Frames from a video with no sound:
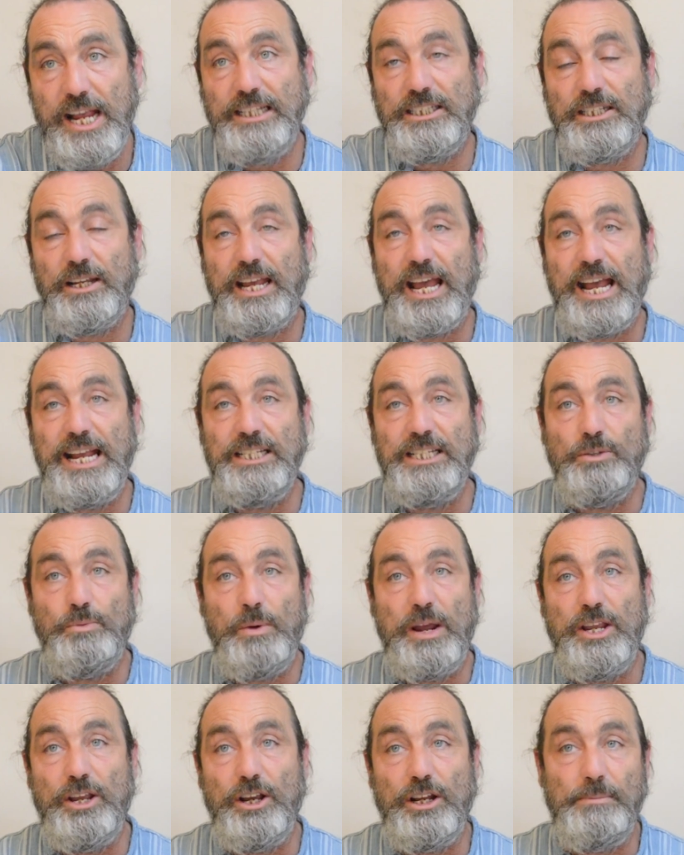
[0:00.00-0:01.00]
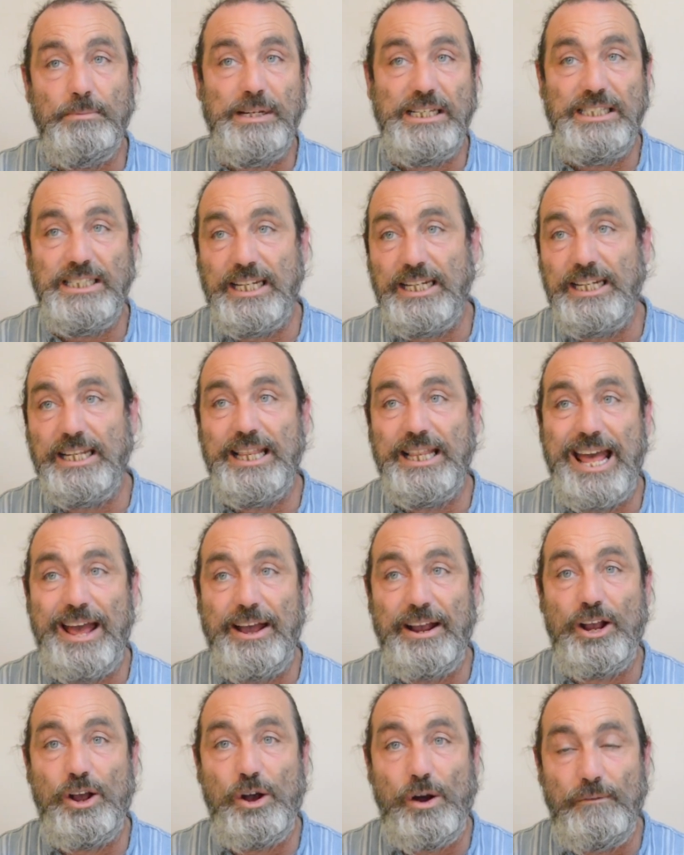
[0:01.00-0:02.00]
It's a case where you're going to be sitting
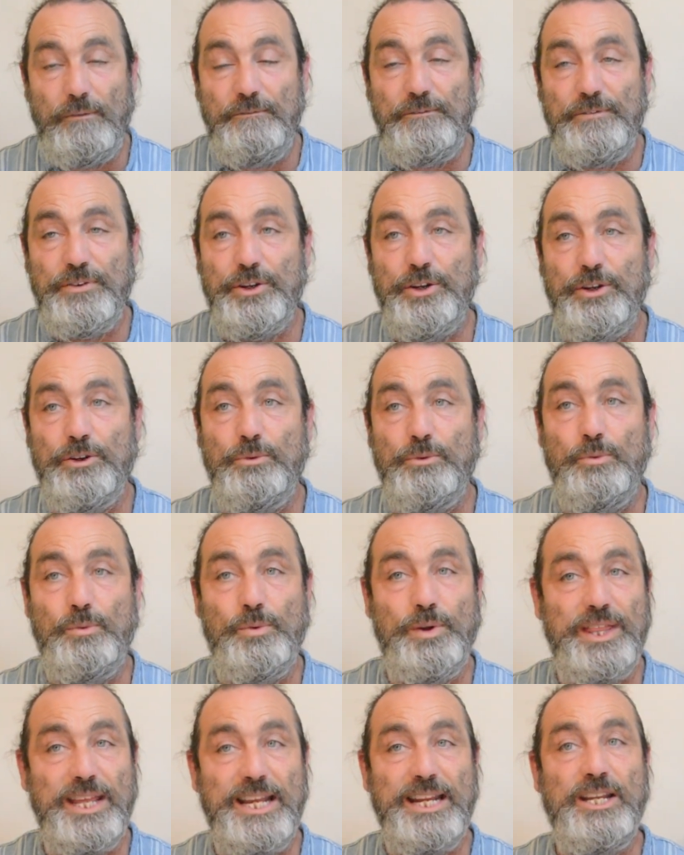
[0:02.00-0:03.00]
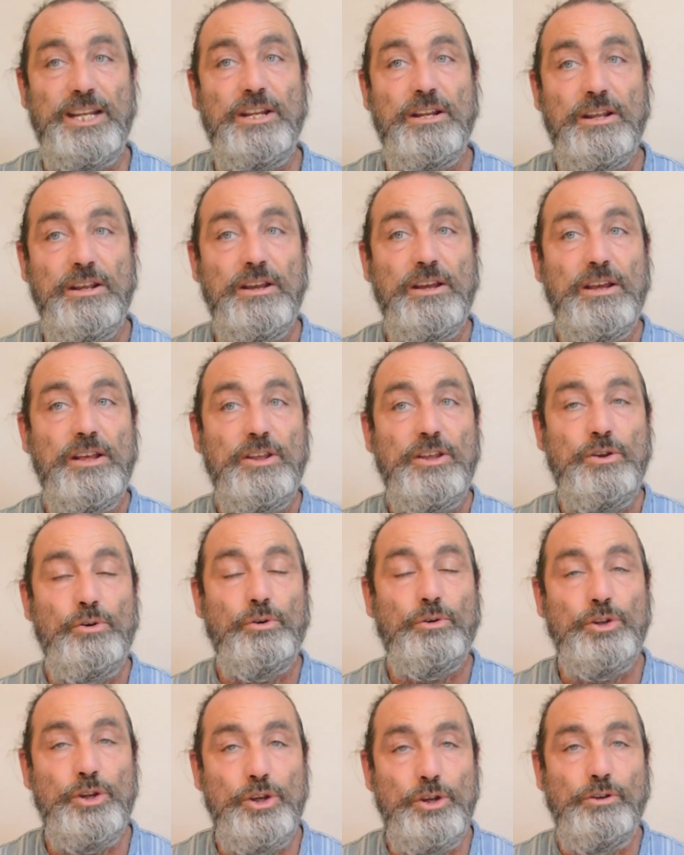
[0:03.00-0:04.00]
there confident within
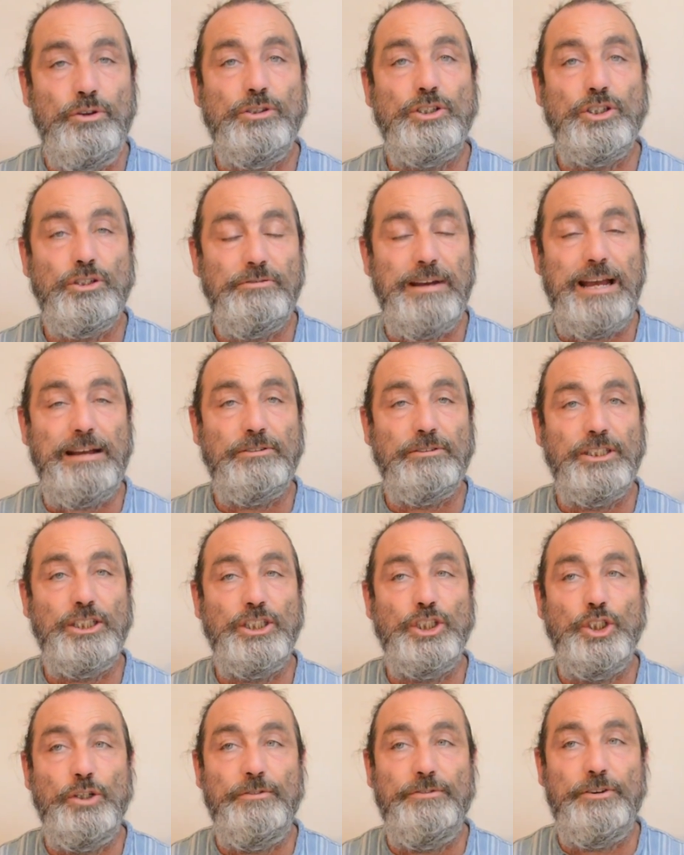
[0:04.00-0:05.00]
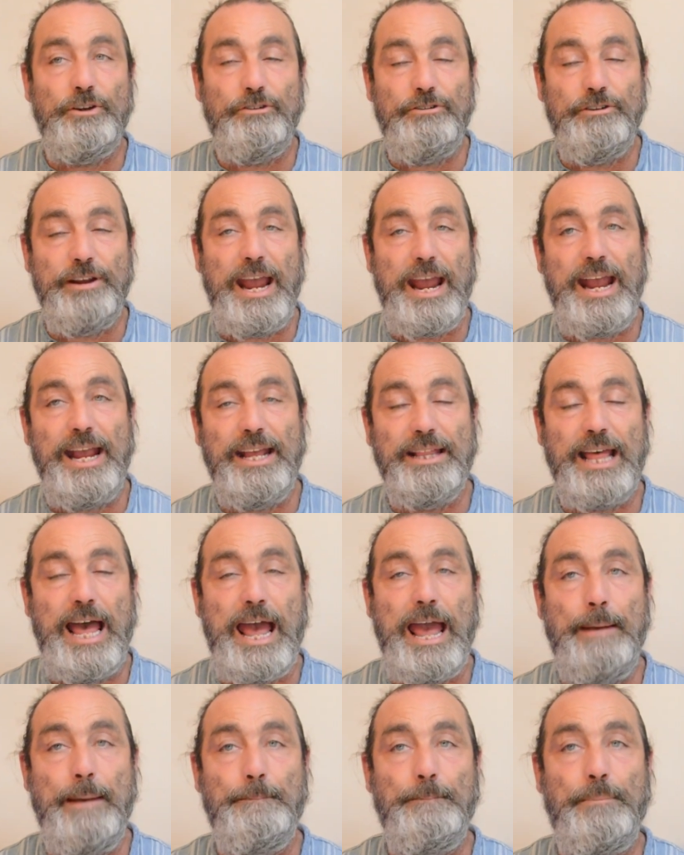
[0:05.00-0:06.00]
your new surroundings. You've created
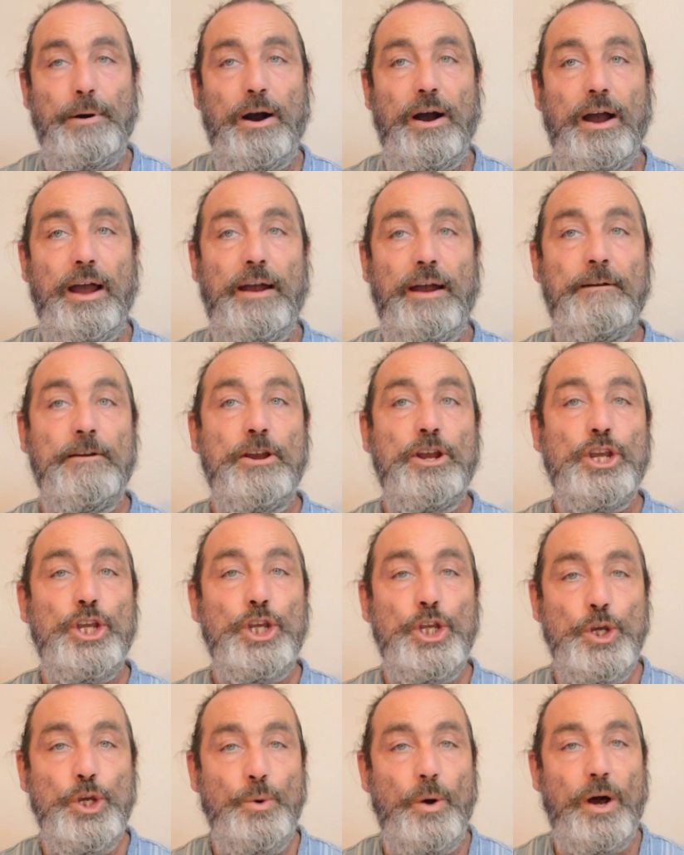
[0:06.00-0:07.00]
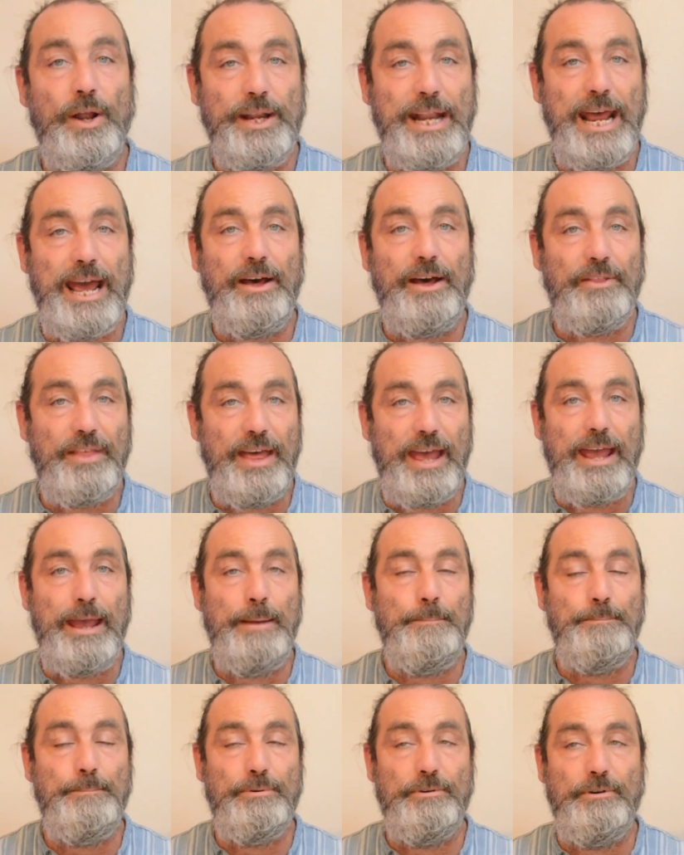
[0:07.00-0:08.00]
that empire. You are now the
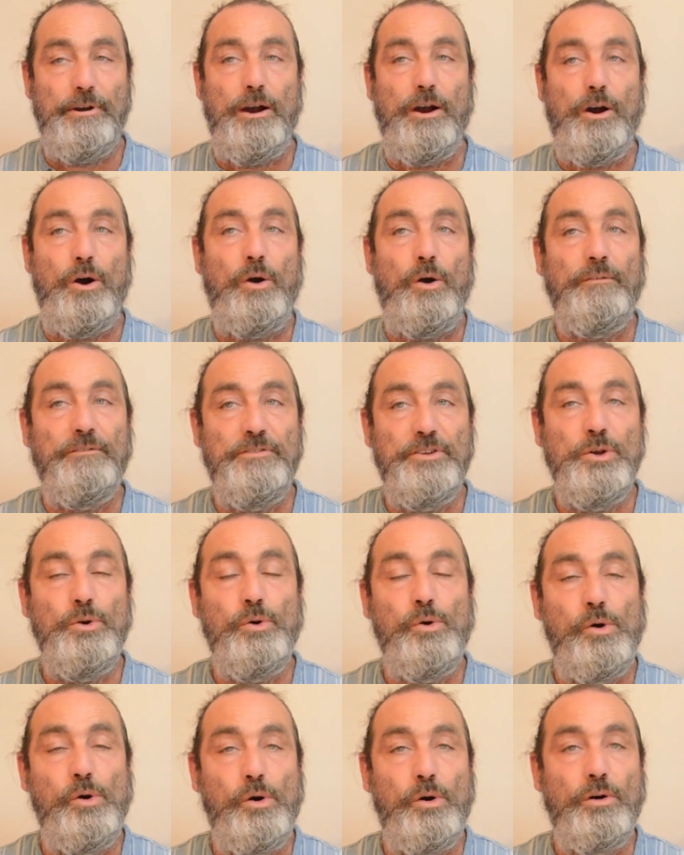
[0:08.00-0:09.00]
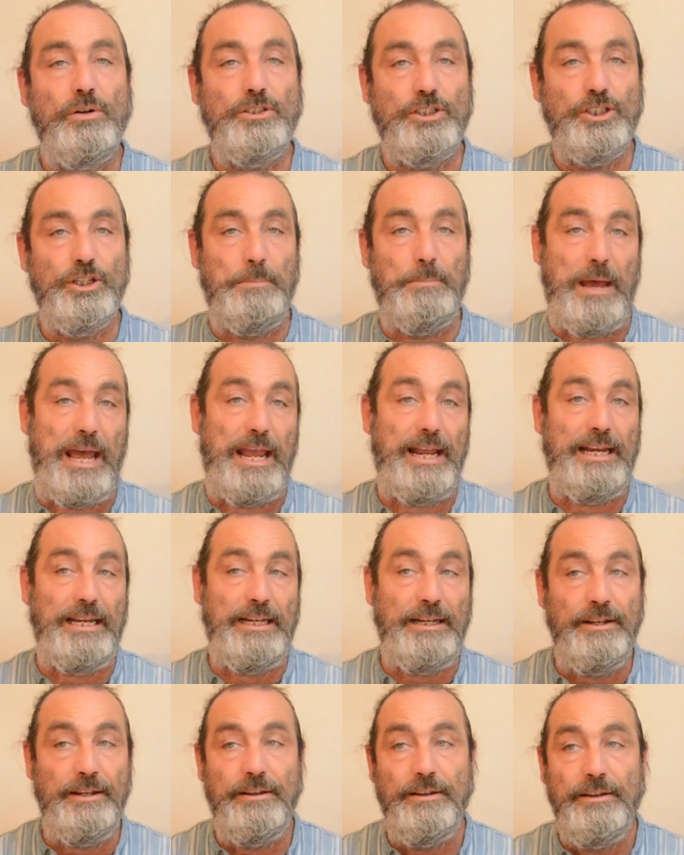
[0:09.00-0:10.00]
emperor of your
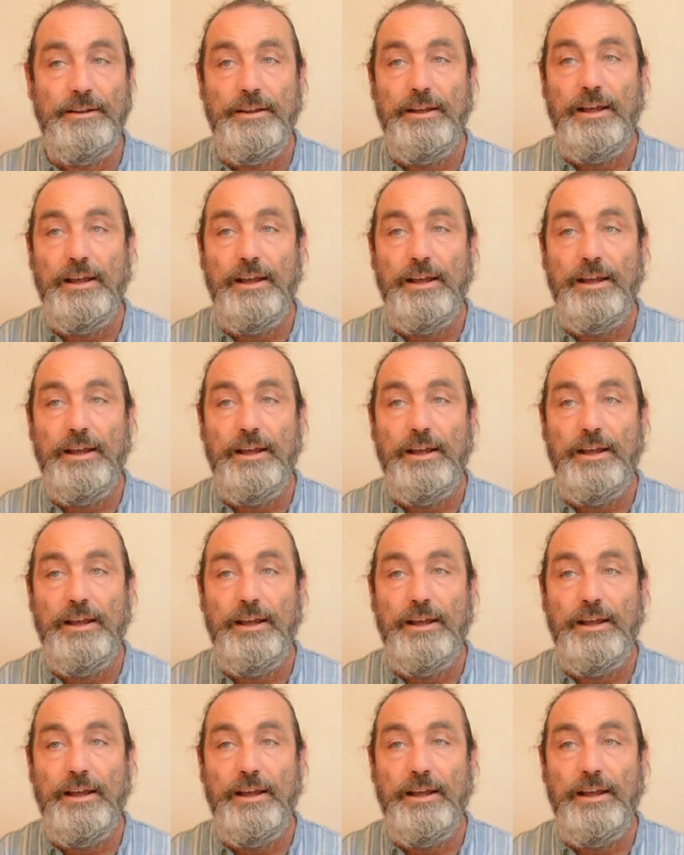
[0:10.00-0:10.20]
domain.